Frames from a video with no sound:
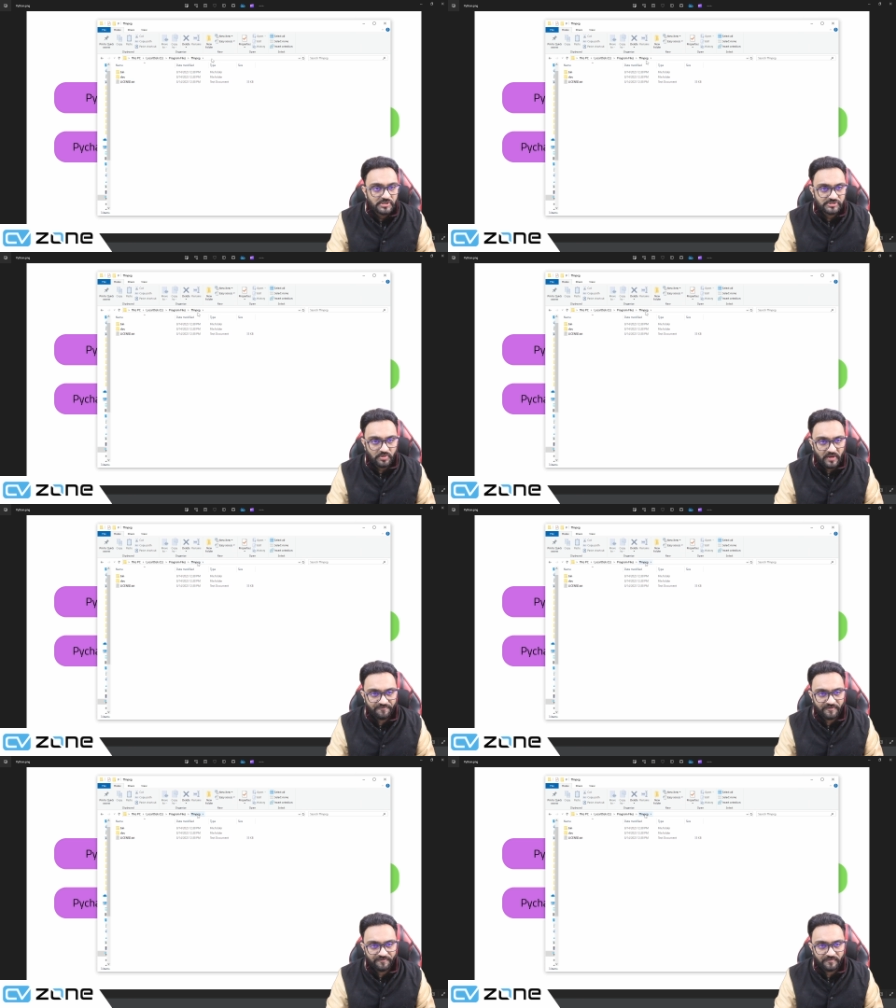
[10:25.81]
So
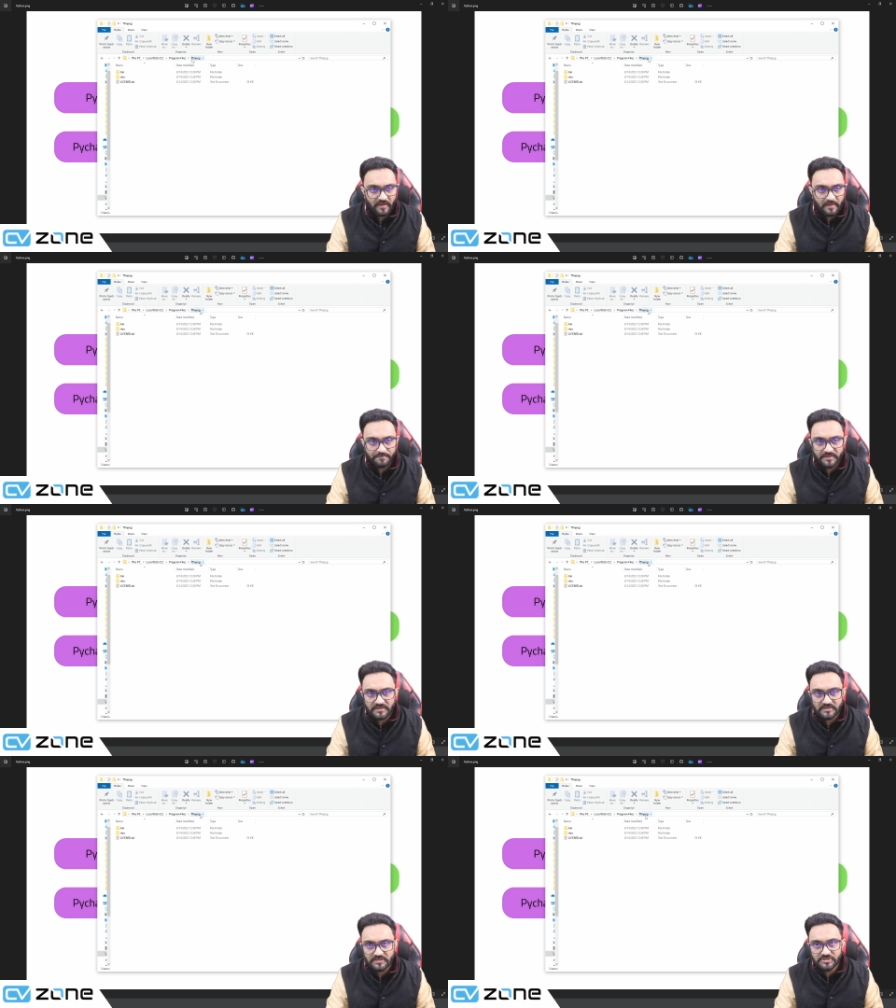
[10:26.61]

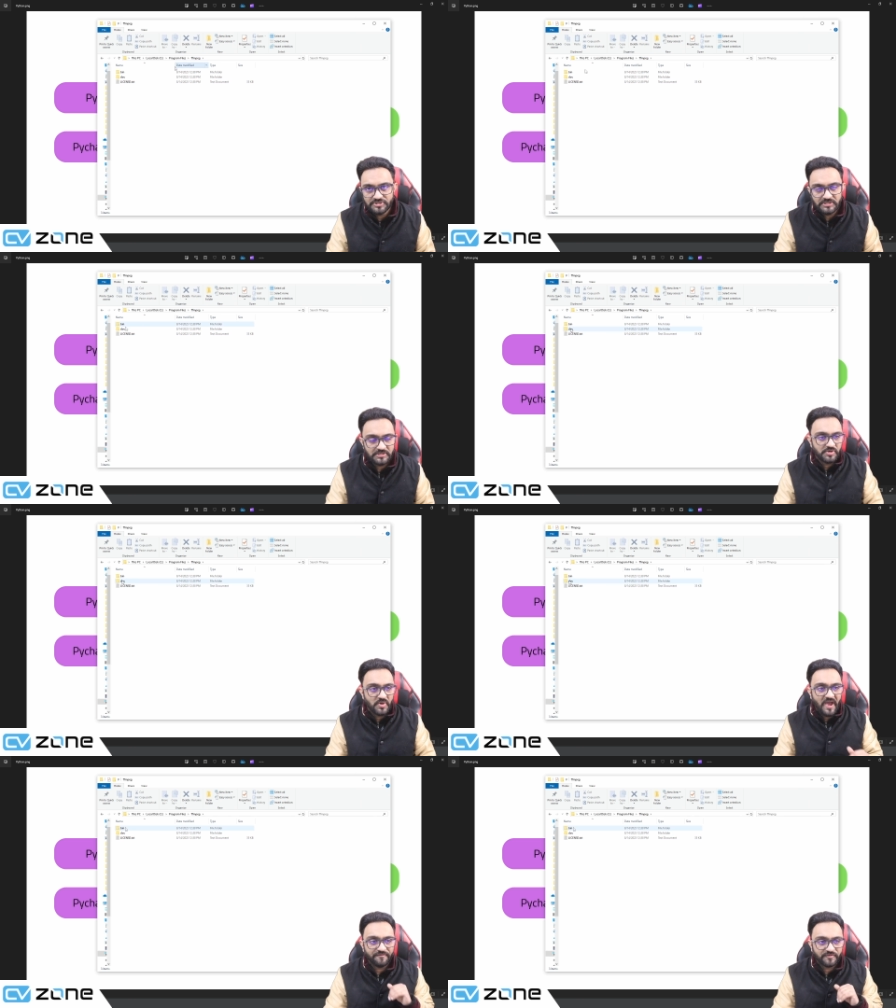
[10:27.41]
FFmpeg, you
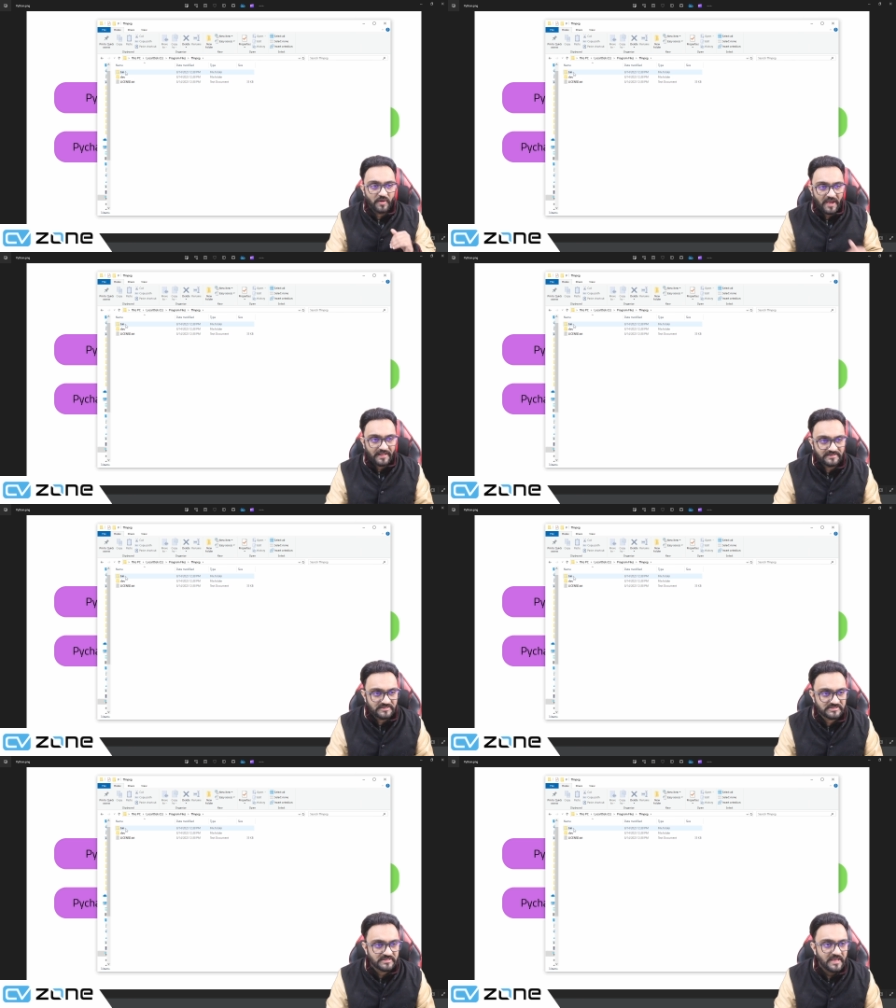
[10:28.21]
have to add
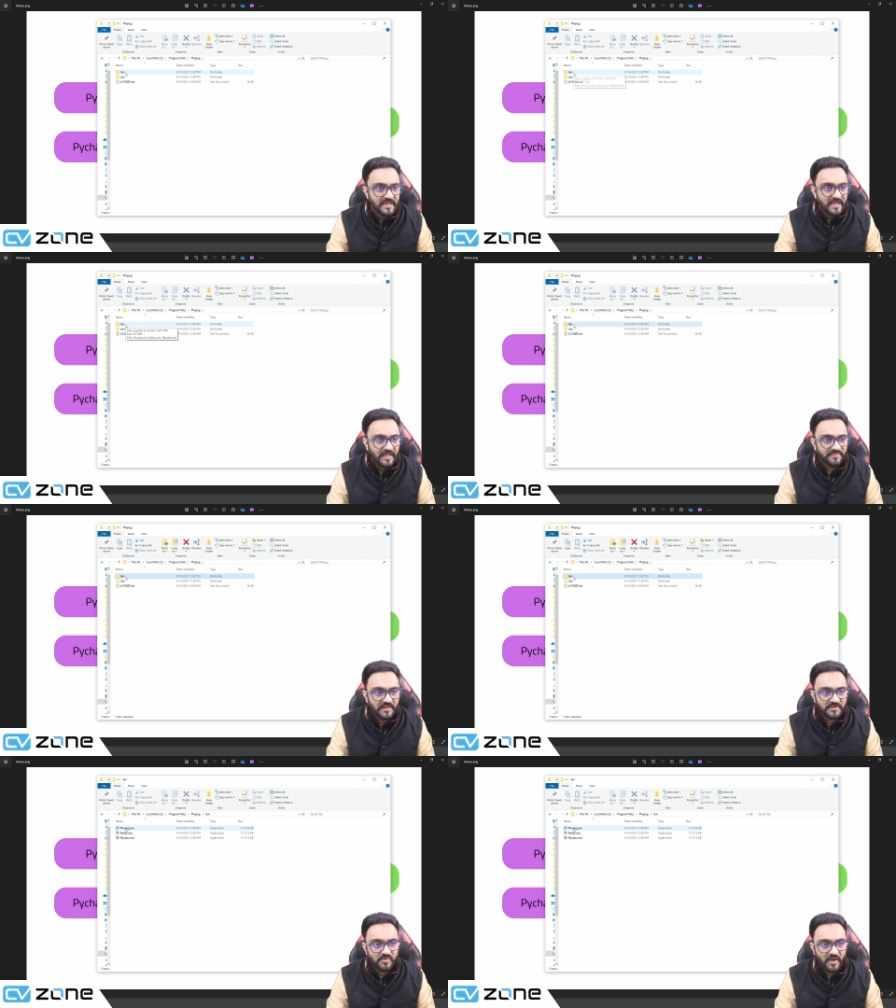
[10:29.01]
this, and
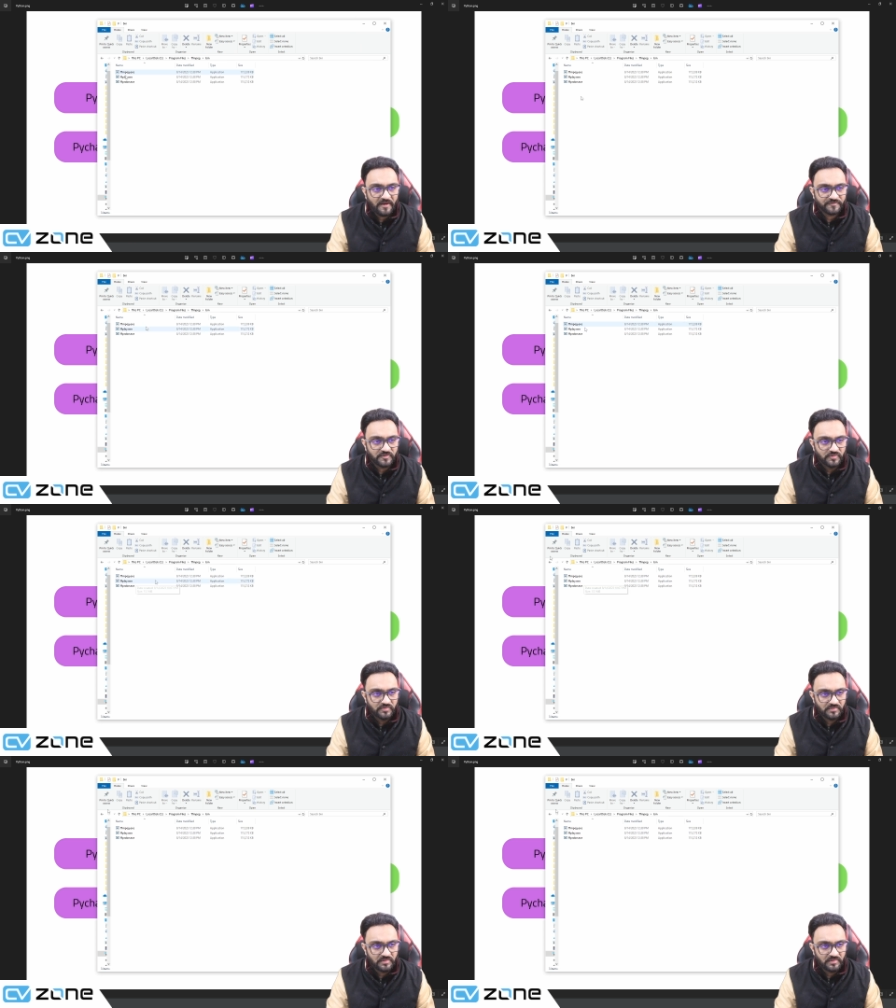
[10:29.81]
then you have to